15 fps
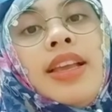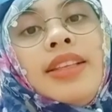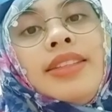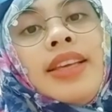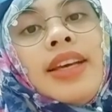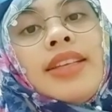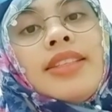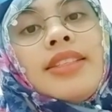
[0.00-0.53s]

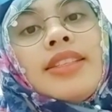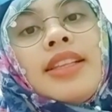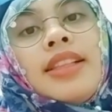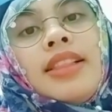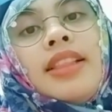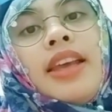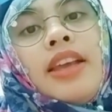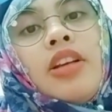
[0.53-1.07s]
just
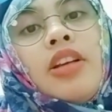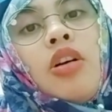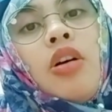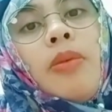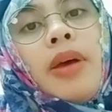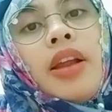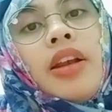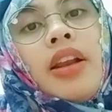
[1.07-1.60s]
like,
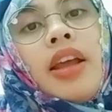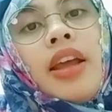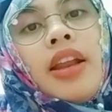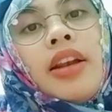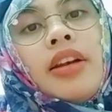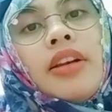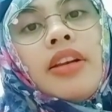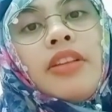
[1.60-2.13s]
comment,
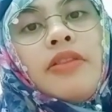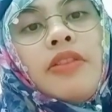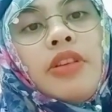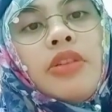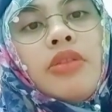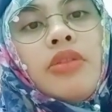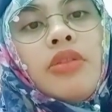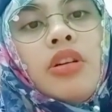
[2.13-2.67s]
and
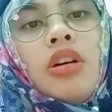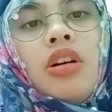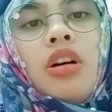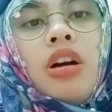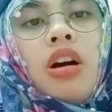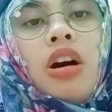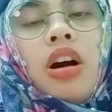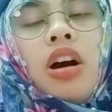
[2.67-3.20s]
review,
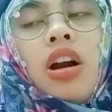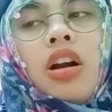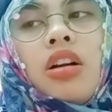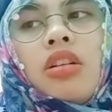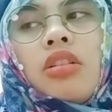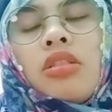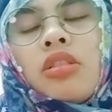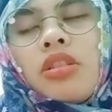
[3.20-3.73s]
or
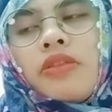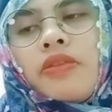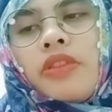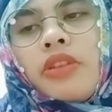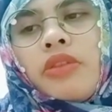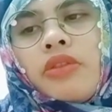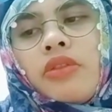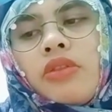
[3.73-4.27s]
not
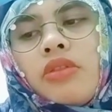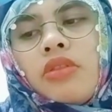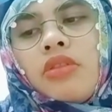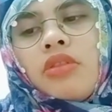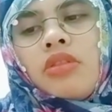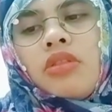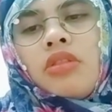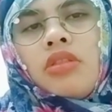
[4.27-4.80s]
review.
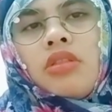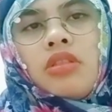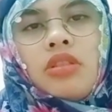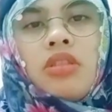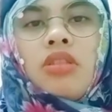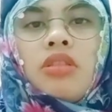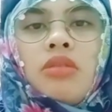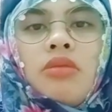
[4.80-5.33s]

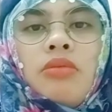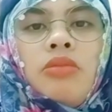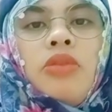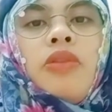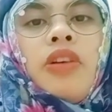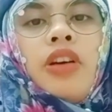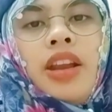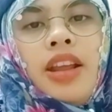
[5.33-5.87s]

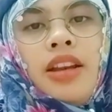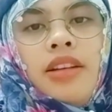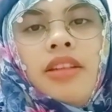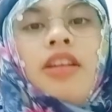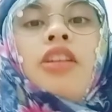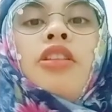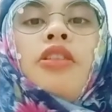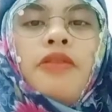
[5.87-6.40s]
Before that,
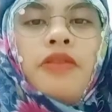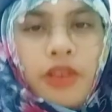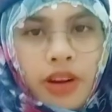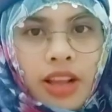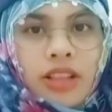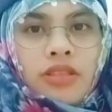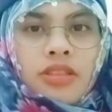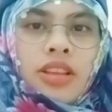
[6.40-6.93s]
don't
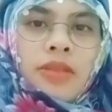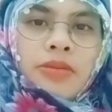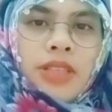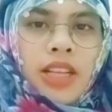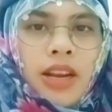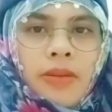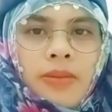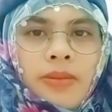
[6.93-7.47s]
forget to
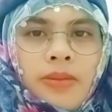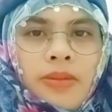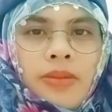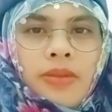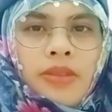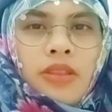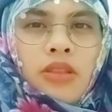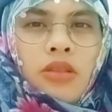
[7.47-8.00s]
subscribe
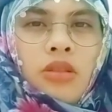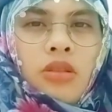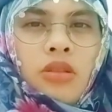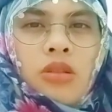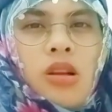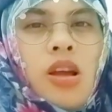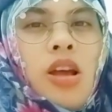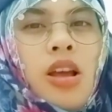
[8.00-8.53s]

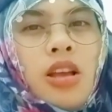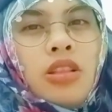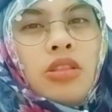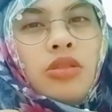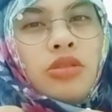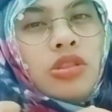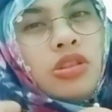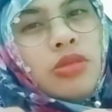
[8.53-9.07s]

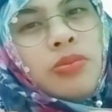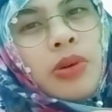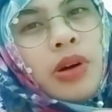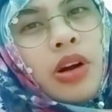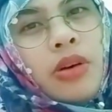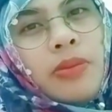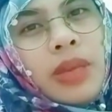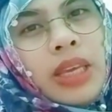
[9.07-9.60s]
to support
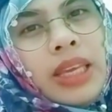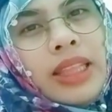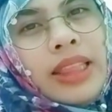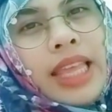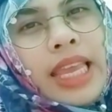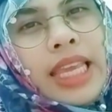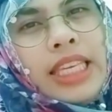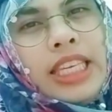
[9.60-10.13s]
on me.
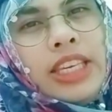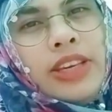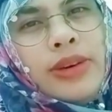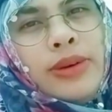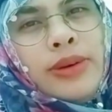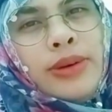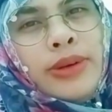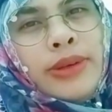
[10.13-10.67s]
Thank
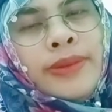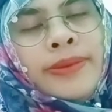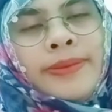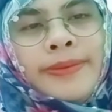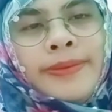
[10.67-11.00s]
you.